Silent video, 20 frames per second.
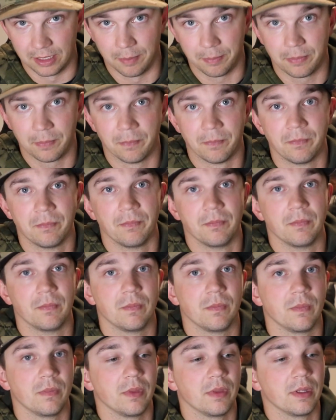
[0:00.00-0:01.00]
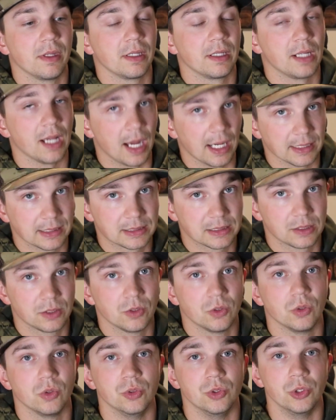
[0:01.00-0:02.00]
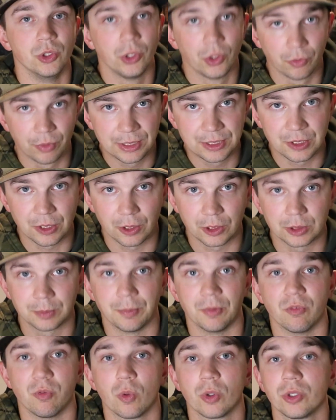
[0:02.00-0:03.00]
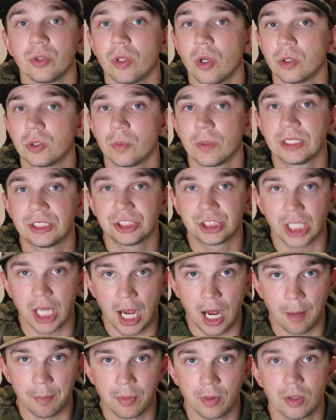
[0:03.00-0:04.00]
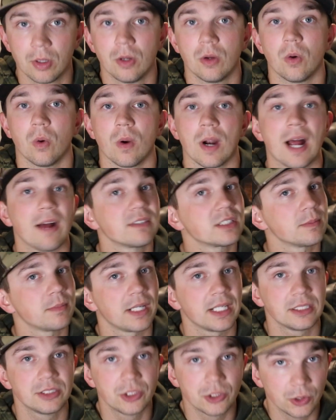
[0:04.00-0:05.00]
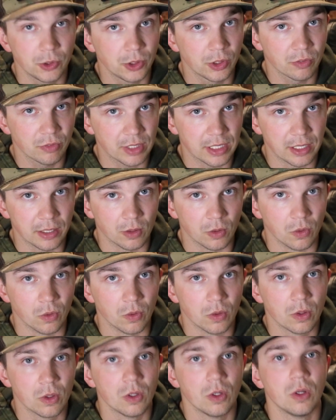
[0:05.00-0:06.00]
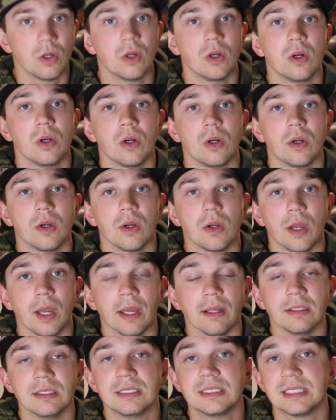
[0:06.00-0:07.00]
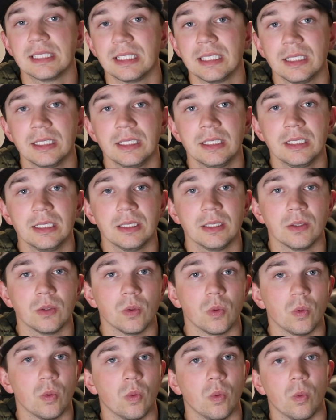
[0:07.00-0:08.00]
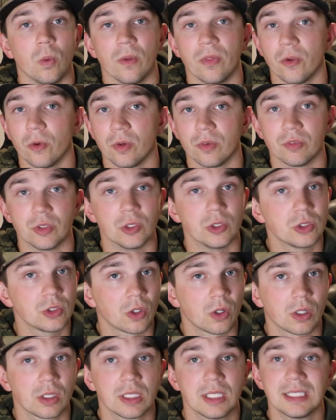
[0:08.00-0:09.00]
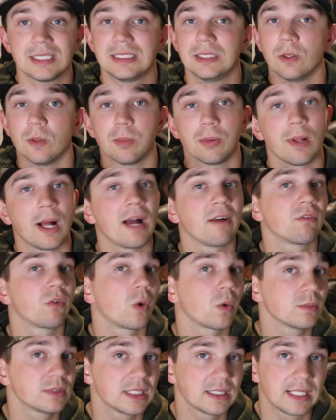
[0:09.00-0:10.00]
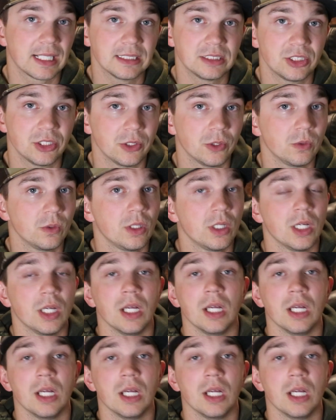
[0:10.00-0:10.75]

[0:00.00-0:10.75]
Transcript: up. Guys, do your research before you go to a shop or have somebody tune your vehicle, and see what their reviews are, see what platforms that they tune,